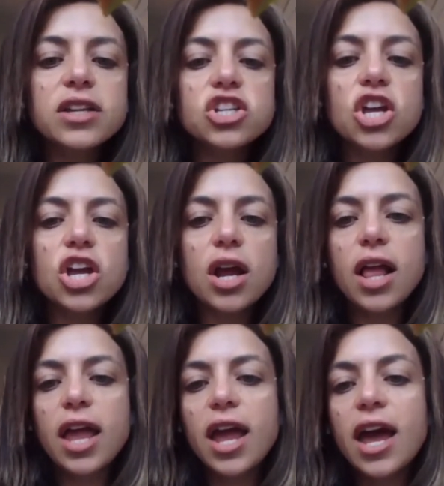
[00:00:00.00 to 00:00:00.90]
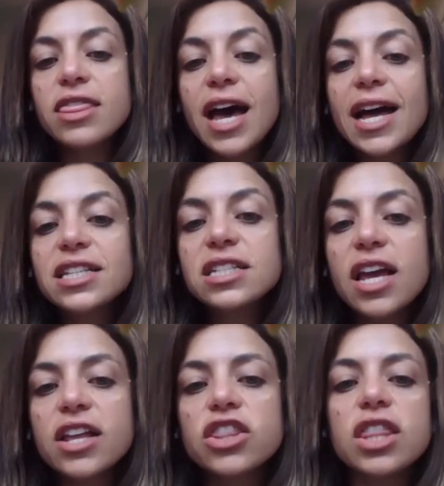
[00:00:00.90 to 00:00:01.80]
And and
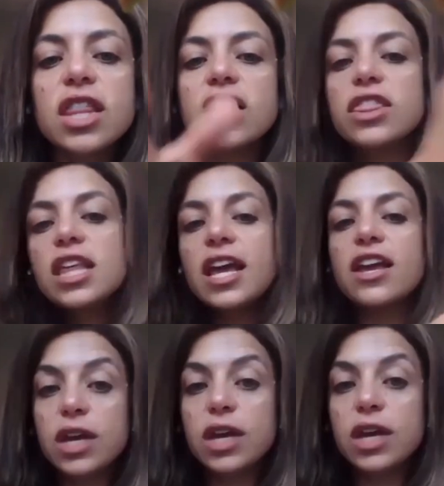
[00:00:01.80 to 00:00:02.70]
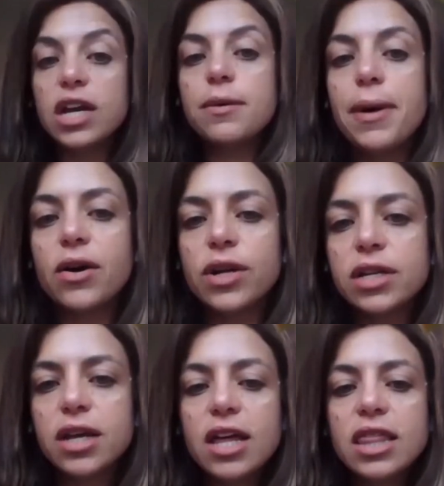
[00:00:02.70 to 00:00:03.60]
that and th- if you think
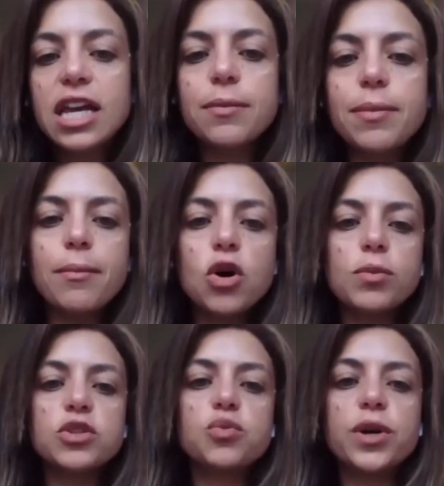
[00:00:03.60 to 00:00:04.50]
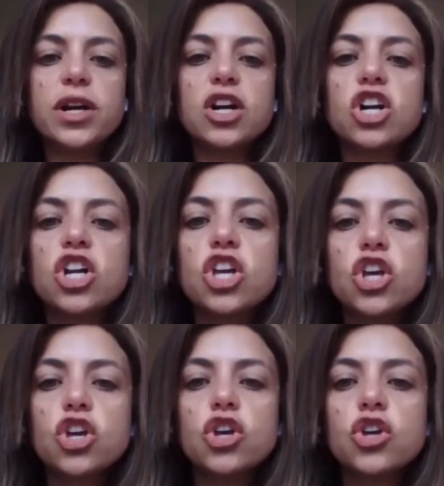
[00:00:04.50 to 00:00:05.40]
about it, think about moments
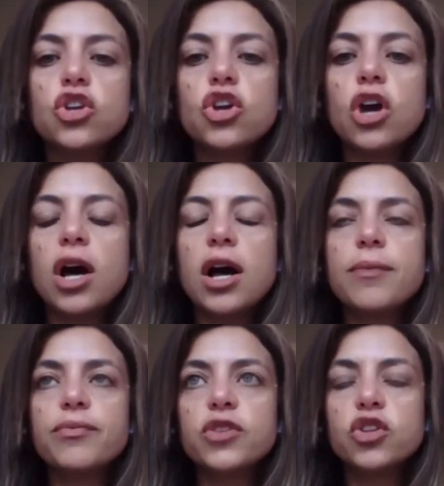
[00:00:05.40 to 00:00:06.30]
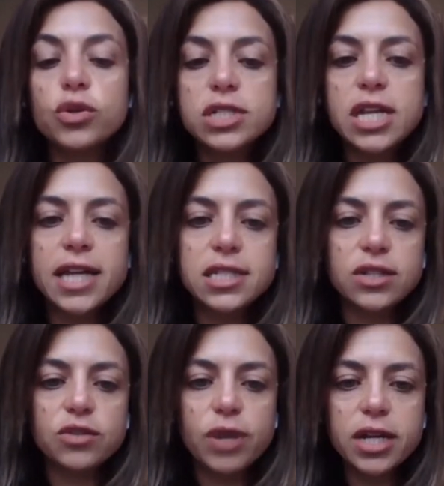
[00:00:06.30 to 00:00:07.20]
where um, you're
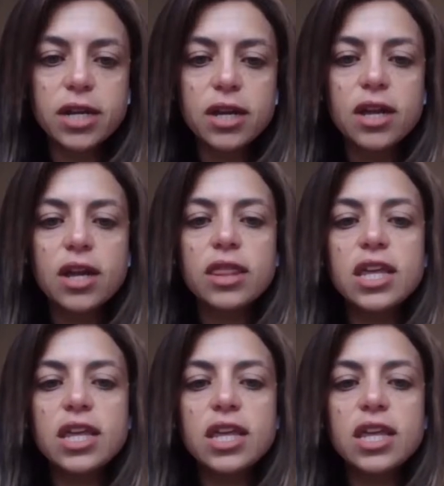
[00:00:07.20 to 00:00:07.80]
tested, right?